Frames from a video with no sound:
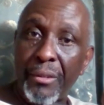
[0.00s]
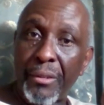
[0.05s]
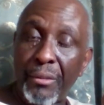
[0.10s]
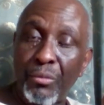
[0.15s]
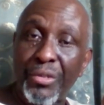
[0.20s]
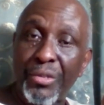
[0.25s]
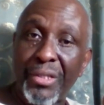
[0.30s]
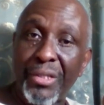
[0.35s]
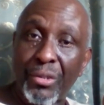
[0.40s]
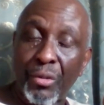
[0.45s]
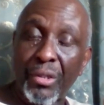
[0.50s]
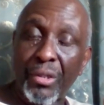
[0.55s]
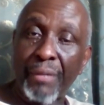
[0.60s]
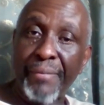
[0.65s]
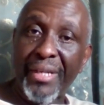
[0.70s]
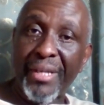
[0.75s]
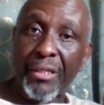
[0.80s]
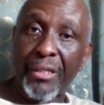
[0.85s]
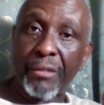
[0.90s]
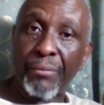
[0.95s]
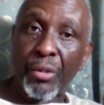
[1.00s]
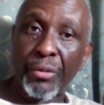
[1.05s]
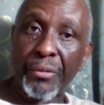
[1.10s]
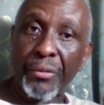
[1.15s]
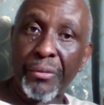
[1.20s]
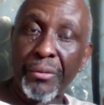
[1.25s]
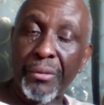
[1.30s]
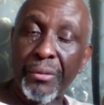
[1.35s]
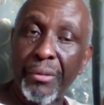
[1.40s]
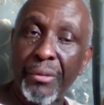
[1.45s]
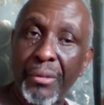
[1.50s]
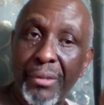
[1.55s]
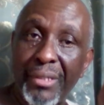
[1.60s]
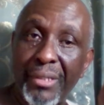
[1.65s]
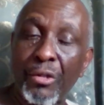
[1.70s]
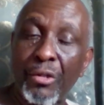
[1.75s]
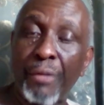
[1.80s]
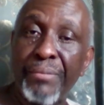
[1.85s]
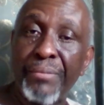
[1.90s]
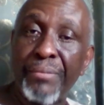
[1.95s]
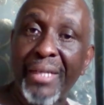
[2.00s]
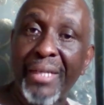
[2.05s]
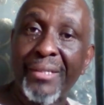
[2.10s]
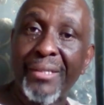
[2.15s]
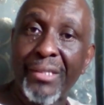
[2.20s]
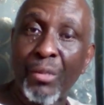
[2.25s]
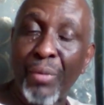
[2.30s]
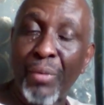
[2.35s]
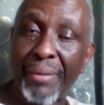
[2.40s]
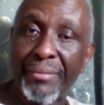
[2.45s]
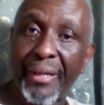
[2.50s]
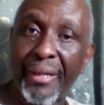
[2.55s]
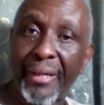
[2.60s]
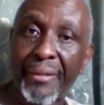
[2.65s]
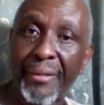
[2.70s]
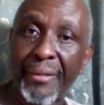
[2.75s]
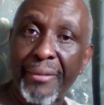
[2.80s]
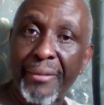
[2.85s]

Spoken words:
which is on the mental model. This object is the website.